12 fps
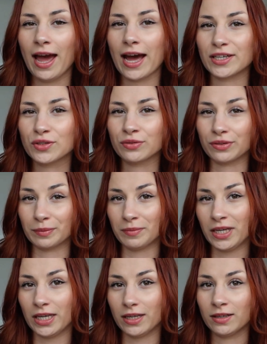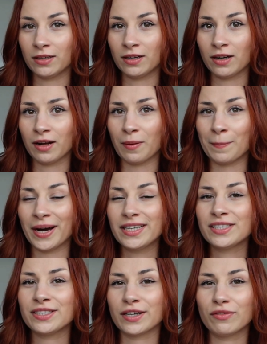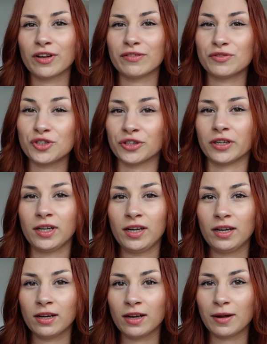As for me, my self-love journey,